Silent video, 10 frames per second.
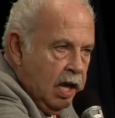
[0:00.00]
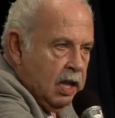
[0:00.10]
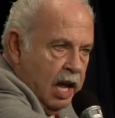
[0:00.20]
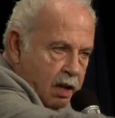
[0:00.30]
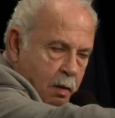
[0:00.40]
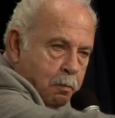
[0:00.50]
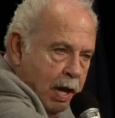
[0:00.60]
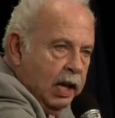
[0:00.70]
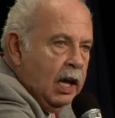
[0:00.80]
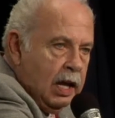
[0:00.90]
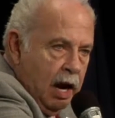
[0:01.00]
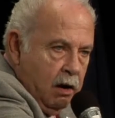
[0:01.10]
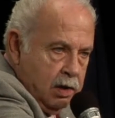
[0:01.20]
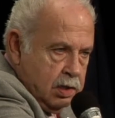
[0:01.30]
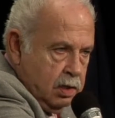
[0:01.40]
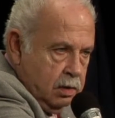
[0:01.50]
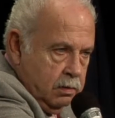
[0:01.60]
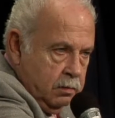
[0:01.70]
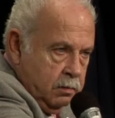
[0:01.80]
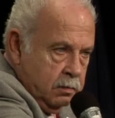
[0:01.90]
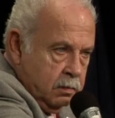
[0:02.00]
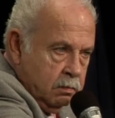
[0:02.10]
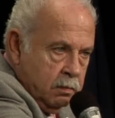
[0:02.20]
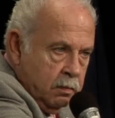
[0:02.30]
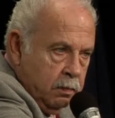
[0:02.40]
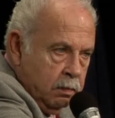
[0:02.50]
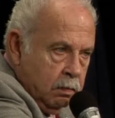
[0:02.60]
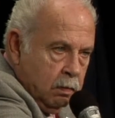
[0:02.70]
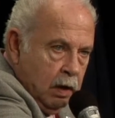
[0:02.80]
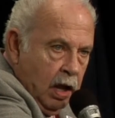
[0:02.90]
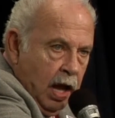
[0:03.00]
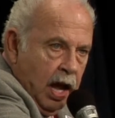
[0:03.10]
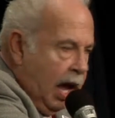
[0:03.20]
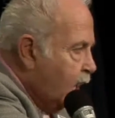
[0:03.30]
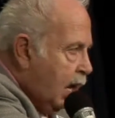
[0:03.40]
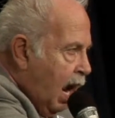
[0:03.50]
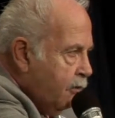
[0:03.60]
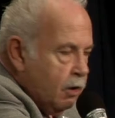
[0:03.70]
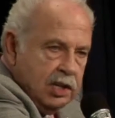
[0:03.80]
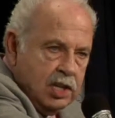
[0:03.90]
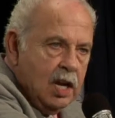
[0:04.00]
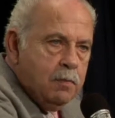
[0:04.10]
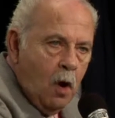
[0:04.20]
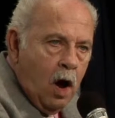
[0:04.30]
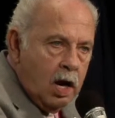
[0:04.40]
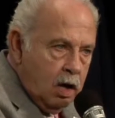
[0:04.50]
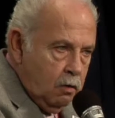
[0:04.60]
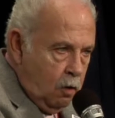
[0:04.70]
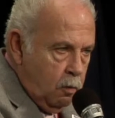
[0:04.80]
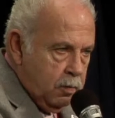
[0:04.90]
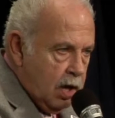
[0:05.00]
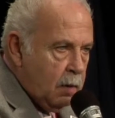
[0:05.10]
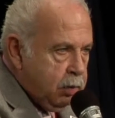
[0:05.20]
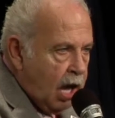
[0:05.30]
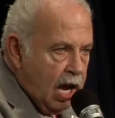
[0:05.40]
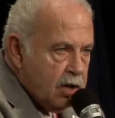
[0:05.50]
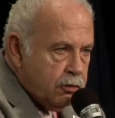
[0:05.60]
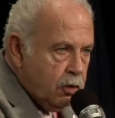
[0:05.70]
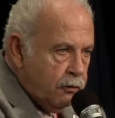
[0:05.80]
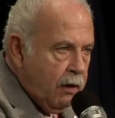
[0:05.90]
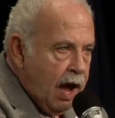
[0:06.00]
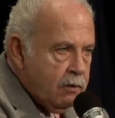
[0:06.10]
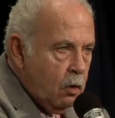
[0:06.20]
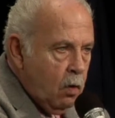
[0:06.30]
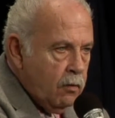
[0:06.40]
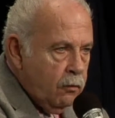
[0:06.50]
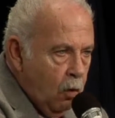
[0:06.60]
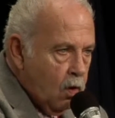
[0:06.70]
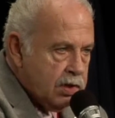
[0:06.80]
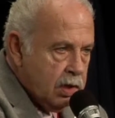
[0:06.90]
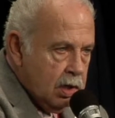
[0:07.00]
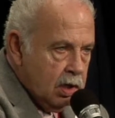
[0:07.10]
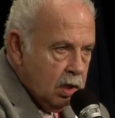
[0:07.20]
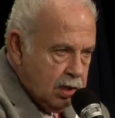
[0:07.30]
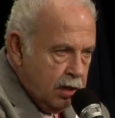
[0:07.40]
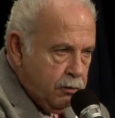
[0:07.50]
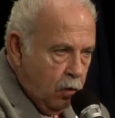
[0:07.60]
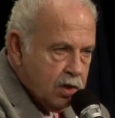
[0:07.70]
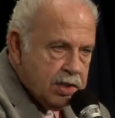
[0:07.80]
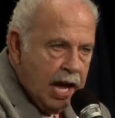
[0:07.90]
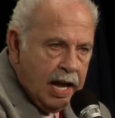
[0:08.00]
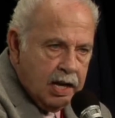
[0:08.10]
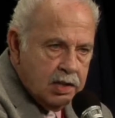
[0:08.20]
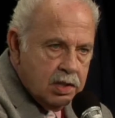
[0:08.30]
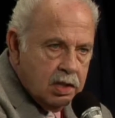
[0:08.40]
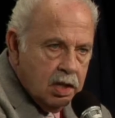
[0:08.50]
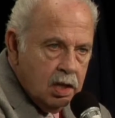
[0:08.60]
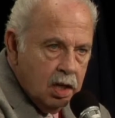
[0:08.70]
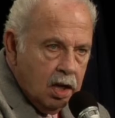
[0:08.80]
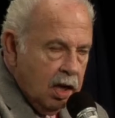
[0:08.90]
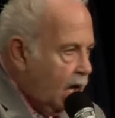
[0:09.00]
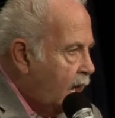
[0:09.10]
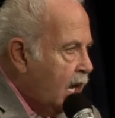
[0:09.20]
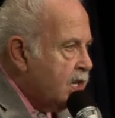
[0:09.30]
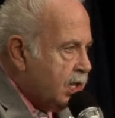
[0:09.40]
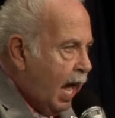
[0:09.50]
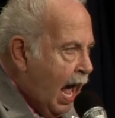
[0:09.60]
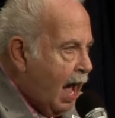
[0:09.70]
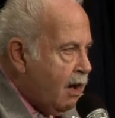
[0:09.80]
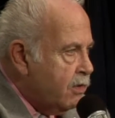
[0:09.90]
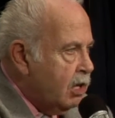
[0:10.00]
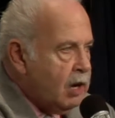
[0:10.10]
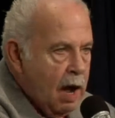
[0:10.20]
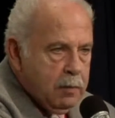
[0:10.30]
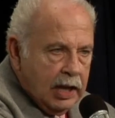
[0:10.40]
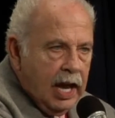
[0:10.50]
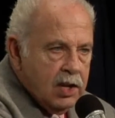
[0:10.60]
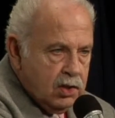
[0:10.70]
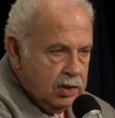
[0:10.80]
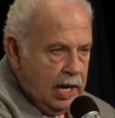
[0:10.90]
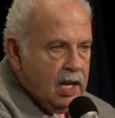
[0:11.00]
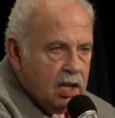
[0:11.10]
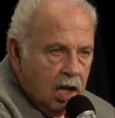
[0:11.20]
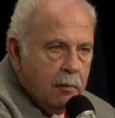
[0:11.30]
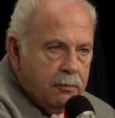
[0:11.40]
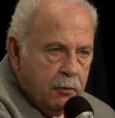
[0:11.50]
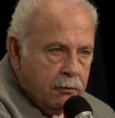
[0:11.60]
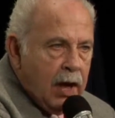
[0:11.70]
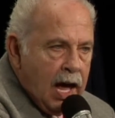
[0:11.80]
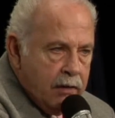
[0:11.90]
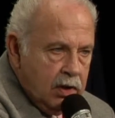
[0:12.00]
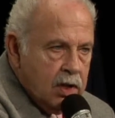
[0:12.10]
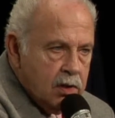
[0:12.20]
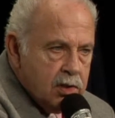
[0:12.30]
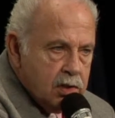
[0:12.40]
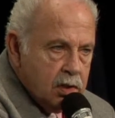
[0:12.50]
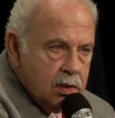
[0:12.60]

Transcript: that Becky Garretson and every Tea Party group that applies for a 501c4 status is to have their applications held up for 5 years.